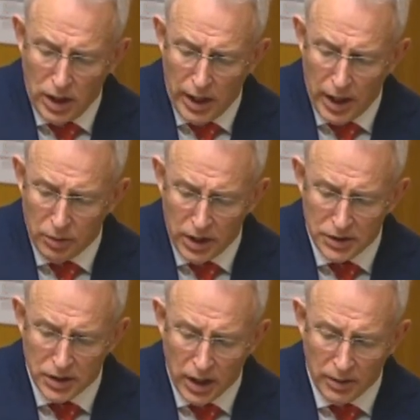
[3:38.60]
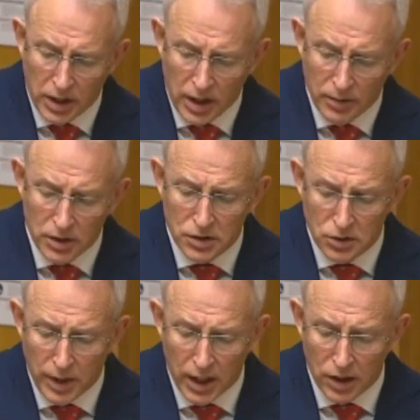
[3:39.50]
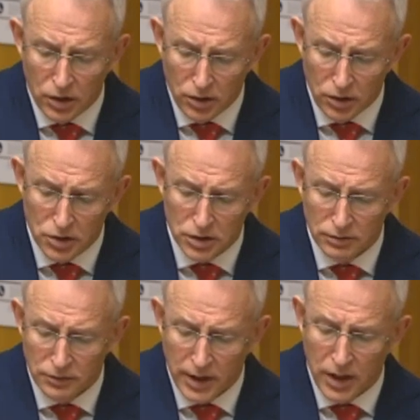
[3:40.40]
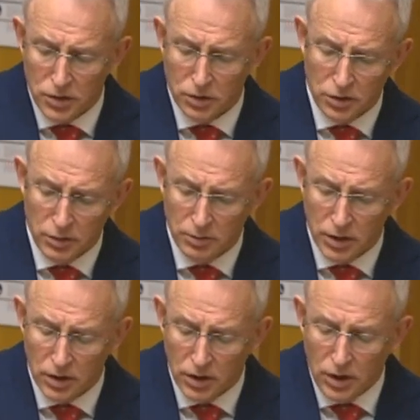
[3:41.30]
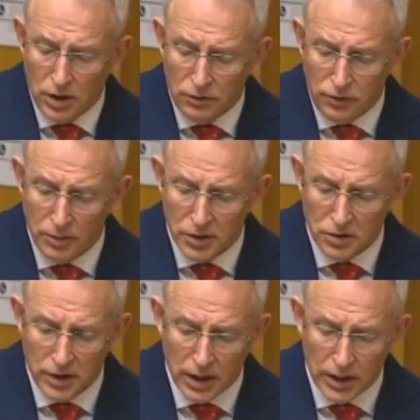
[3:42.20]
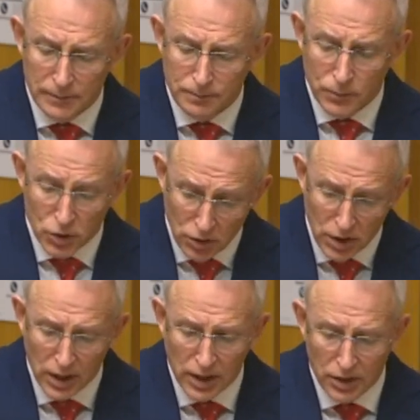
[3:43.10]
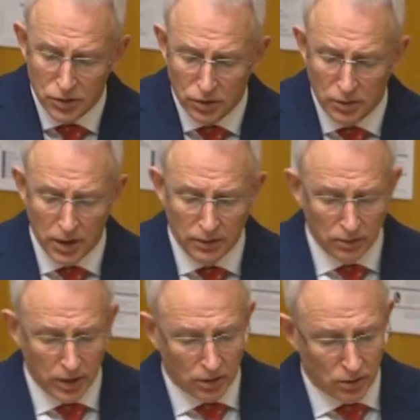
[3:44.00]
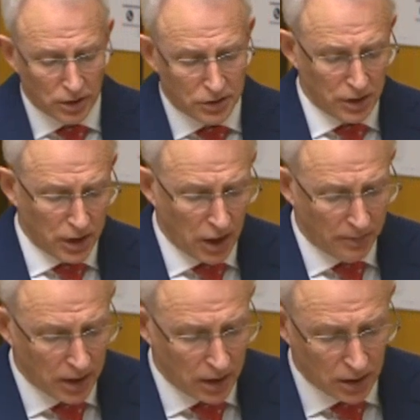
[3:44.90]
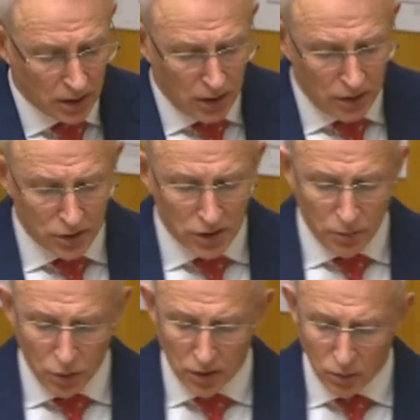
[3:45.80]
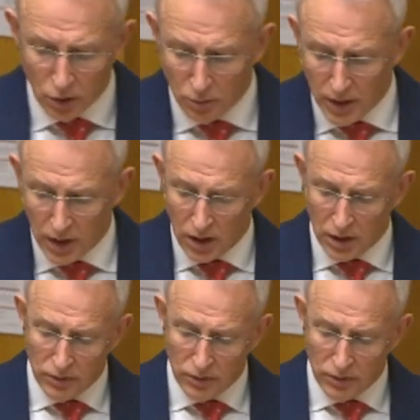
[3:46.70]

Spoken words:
Albanese Labor government to make an urgent financial commitment from Australia to the International Committee of the Red Cross in Armenia to support the well-being of